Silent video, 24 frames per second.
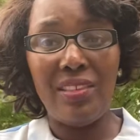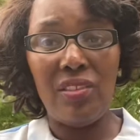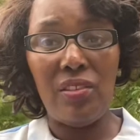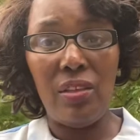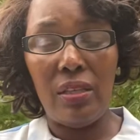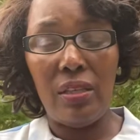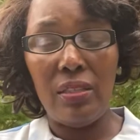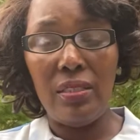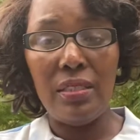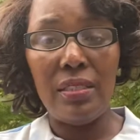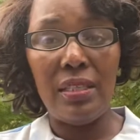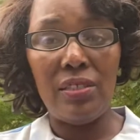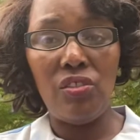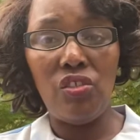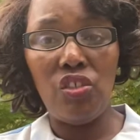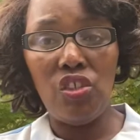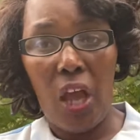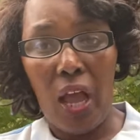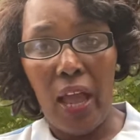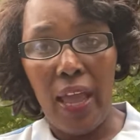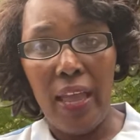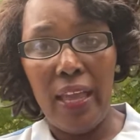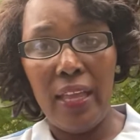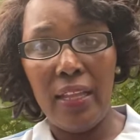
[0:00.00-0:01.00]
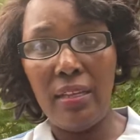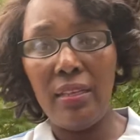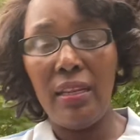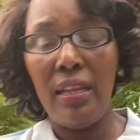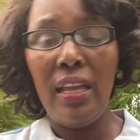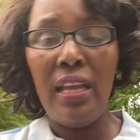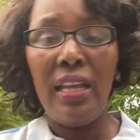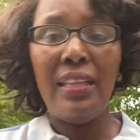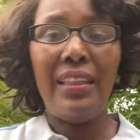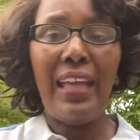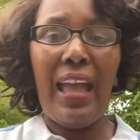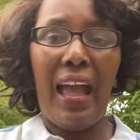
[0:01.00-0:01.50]
is a child,
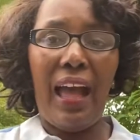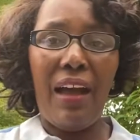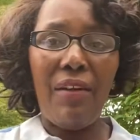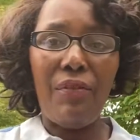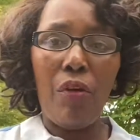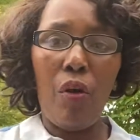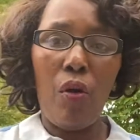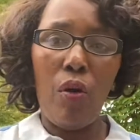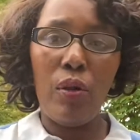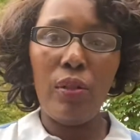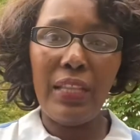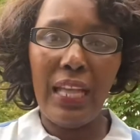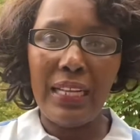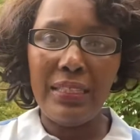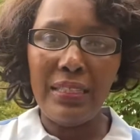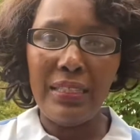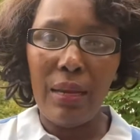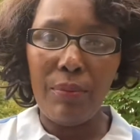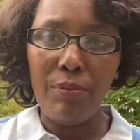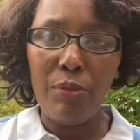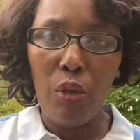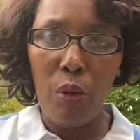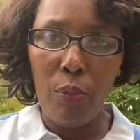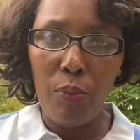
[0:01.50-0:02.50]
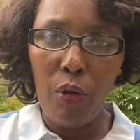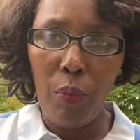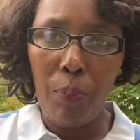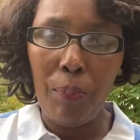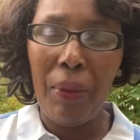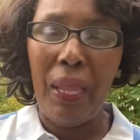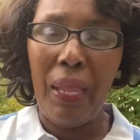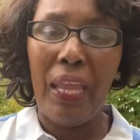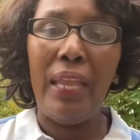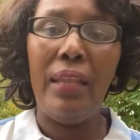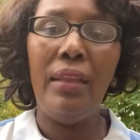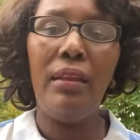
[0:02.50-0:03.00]
they have all that abdominal
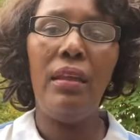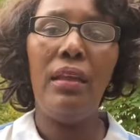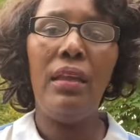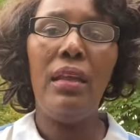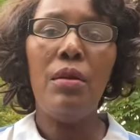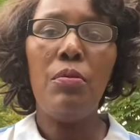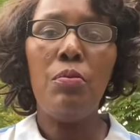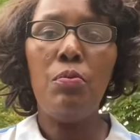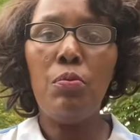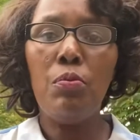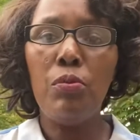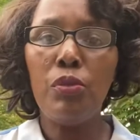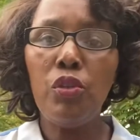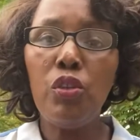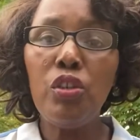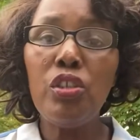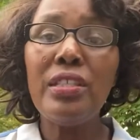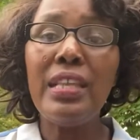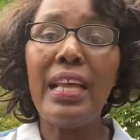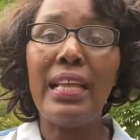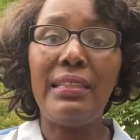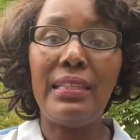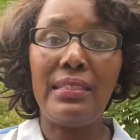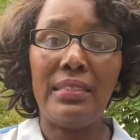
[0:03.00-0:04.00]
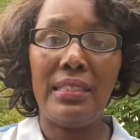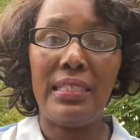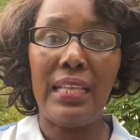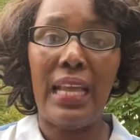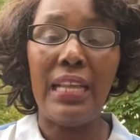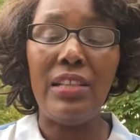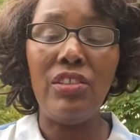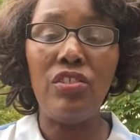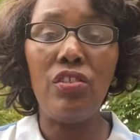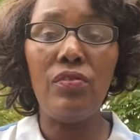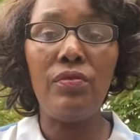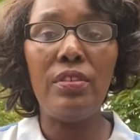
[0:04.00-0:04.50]
pain. Those are the
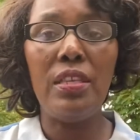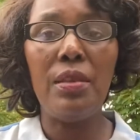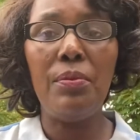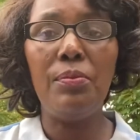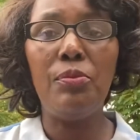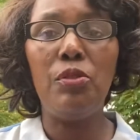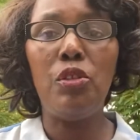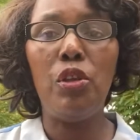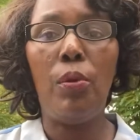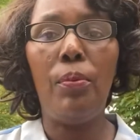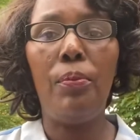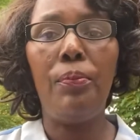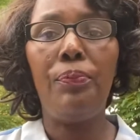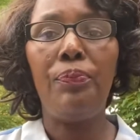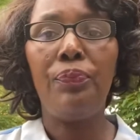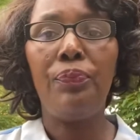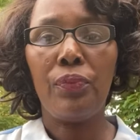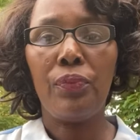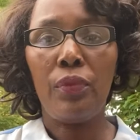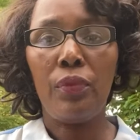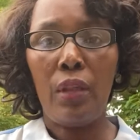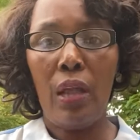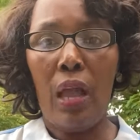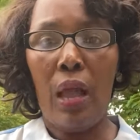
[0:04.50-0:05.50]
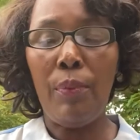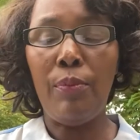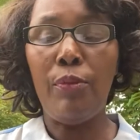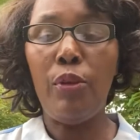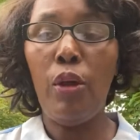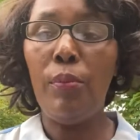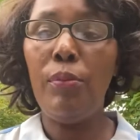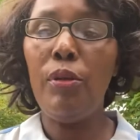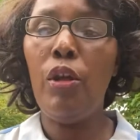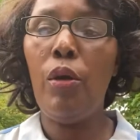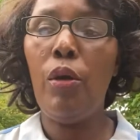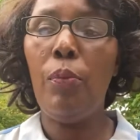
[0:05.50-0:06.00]
signs of symptom.
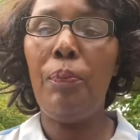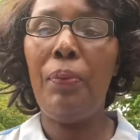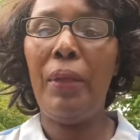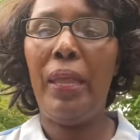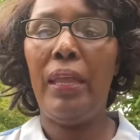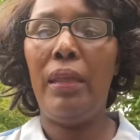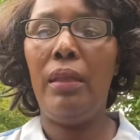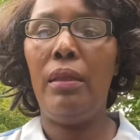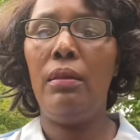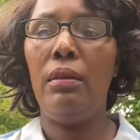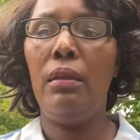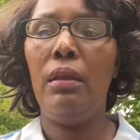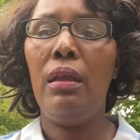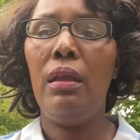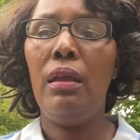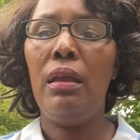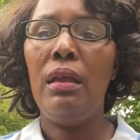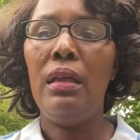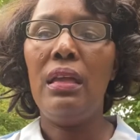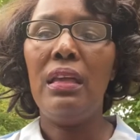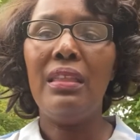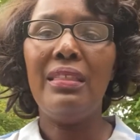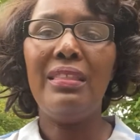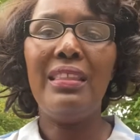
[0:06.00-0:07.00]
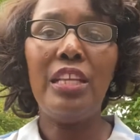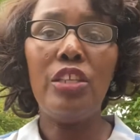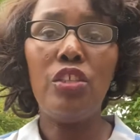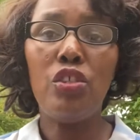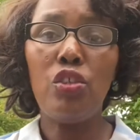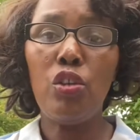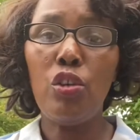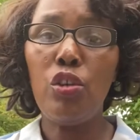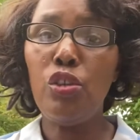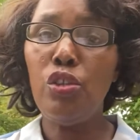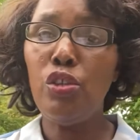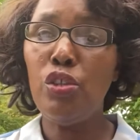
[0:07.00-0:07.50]
Abdominal pain.
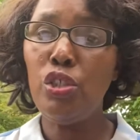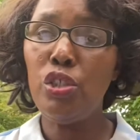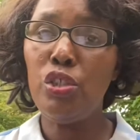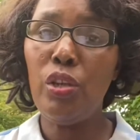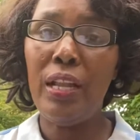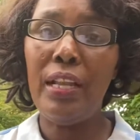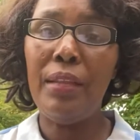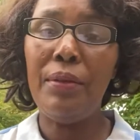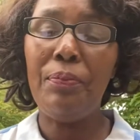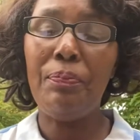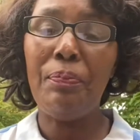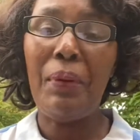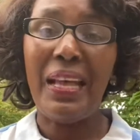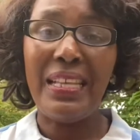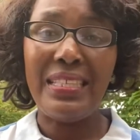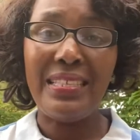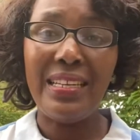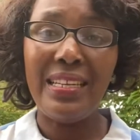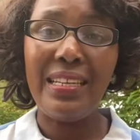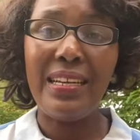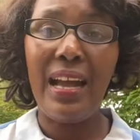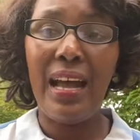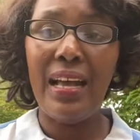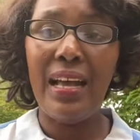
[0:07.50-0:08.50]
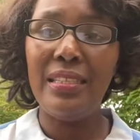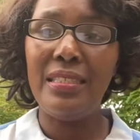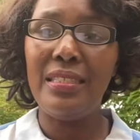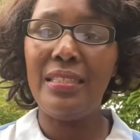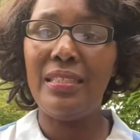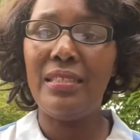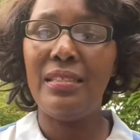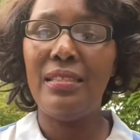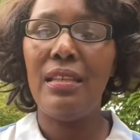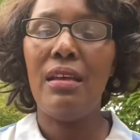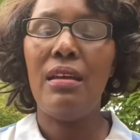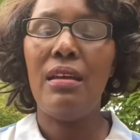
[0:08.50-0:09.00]
There's usually passing gas.